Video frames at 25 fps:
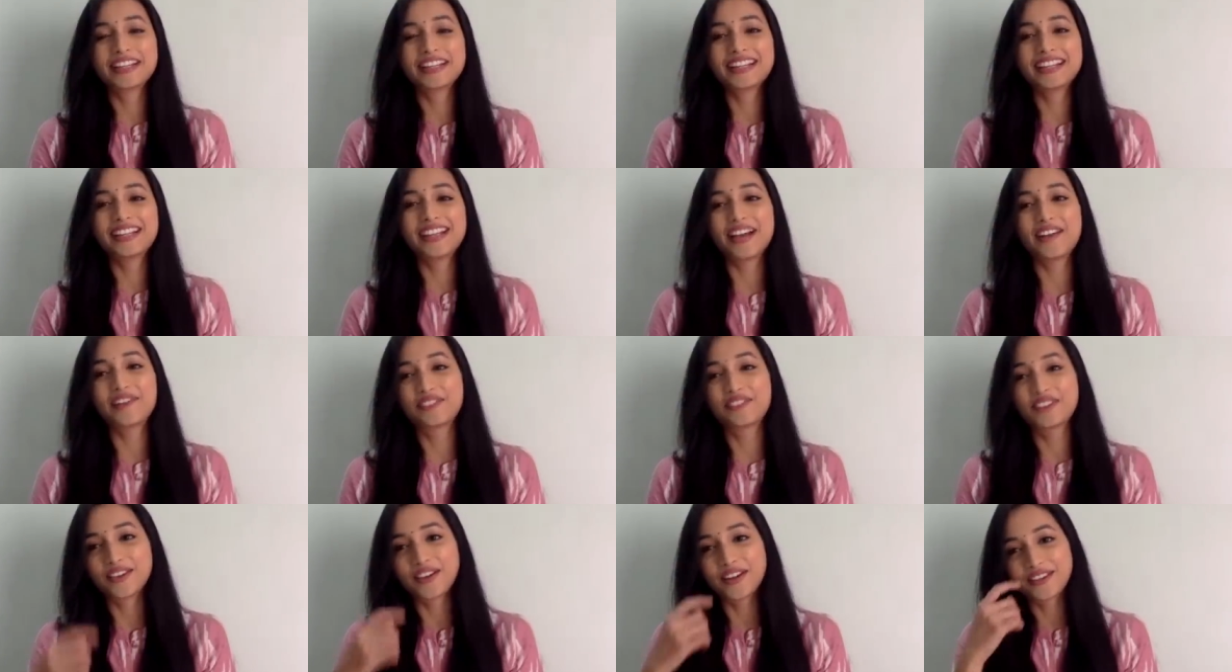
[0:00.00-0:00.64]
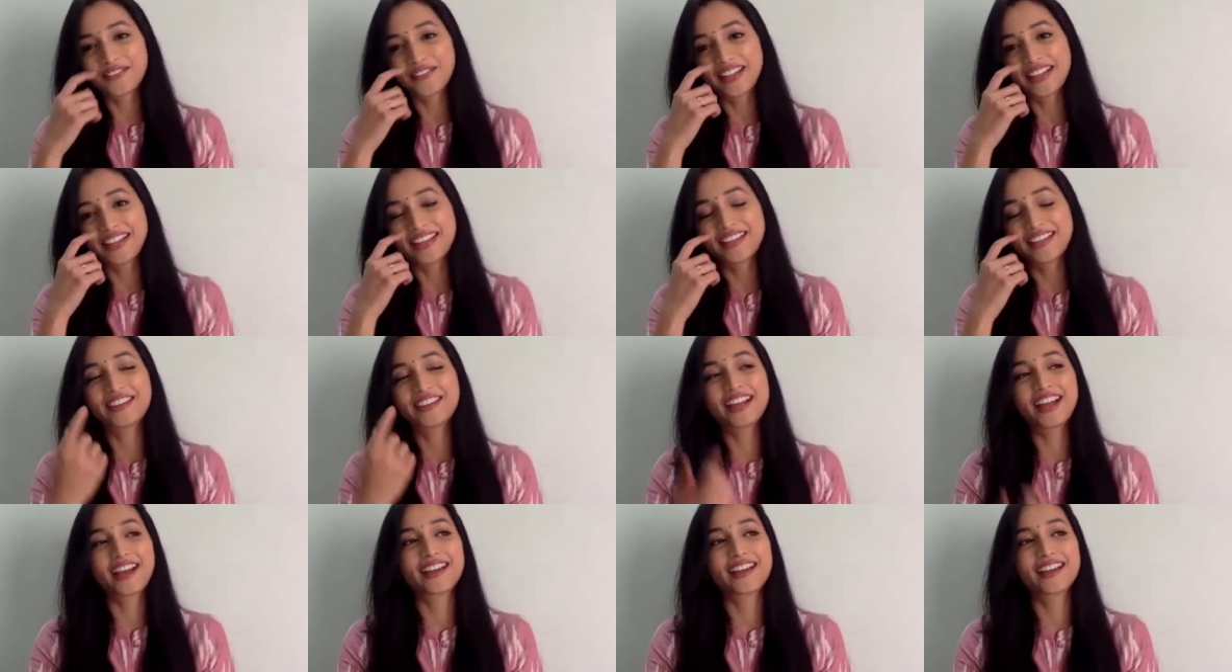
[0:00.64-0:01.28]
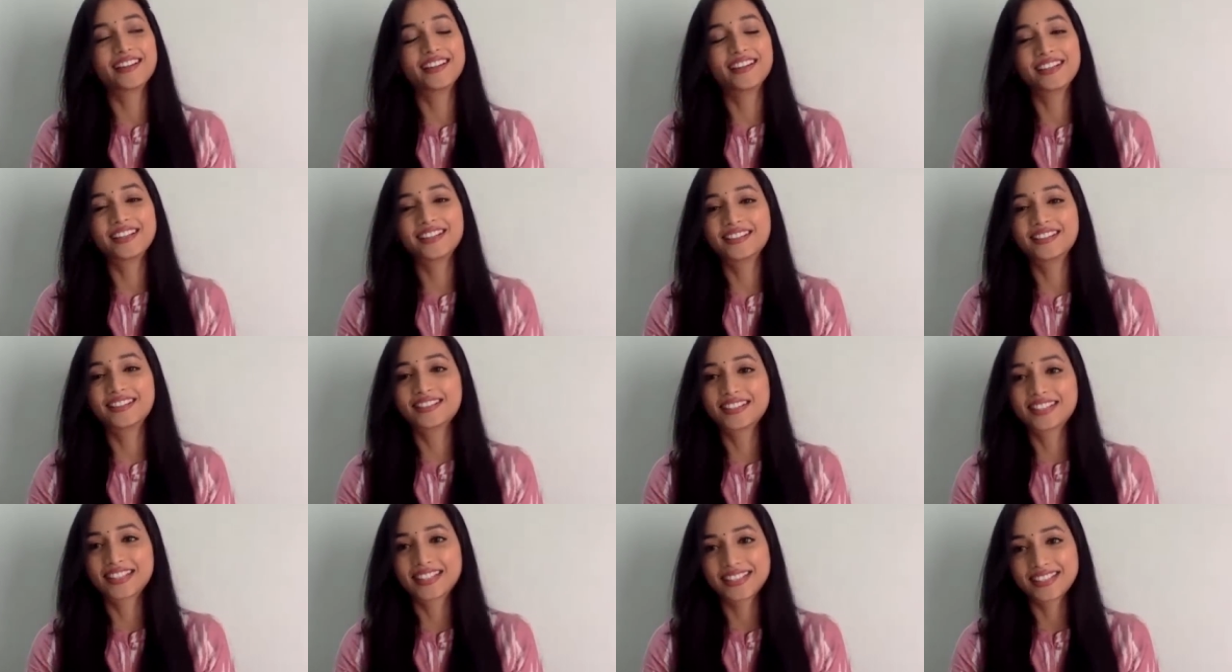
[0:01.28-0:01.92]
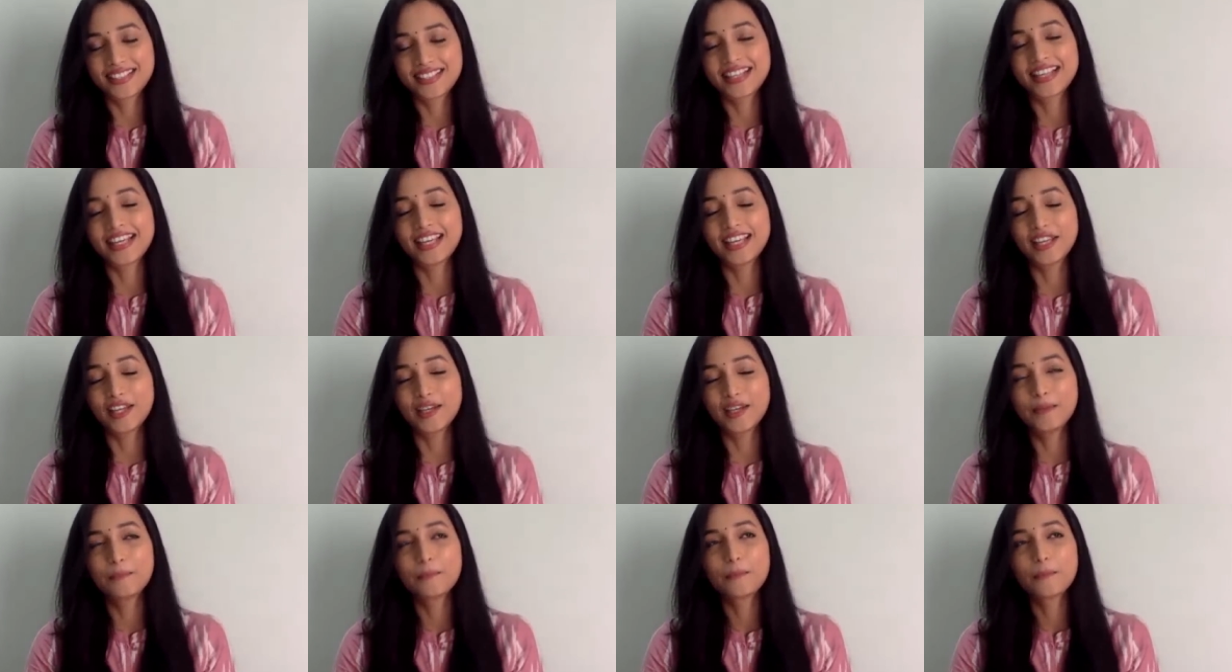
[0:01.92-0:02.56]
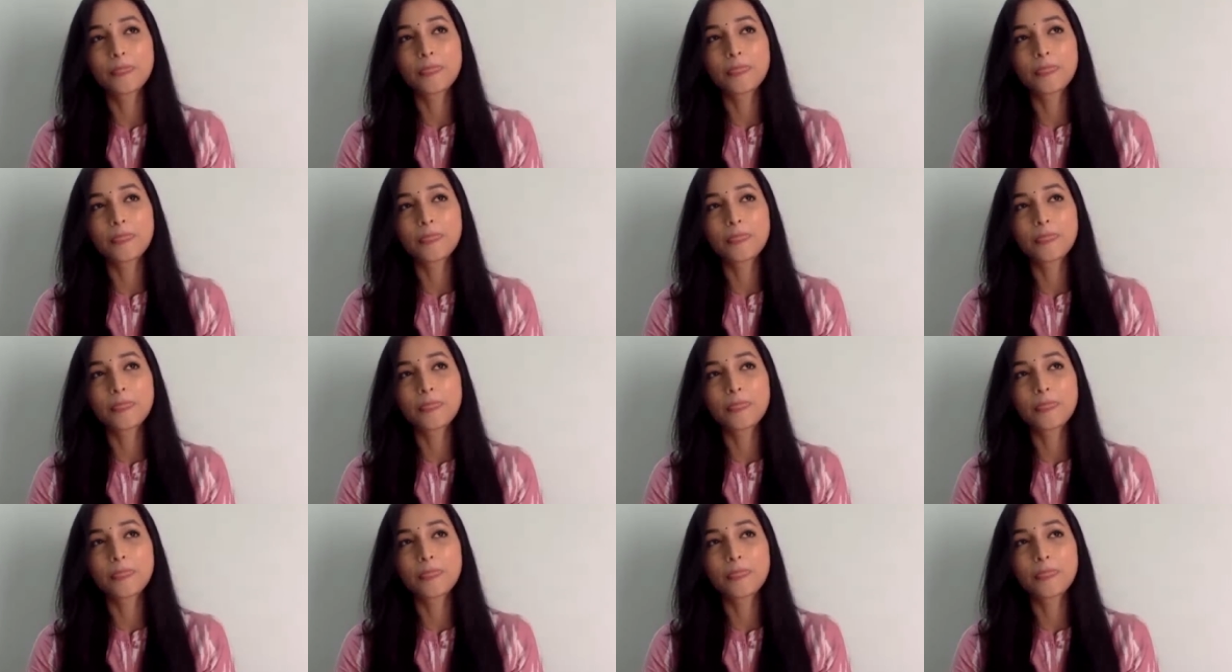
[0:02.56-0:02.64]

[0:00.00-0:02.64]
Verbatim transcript: did laugh a lot when even I heard this scene.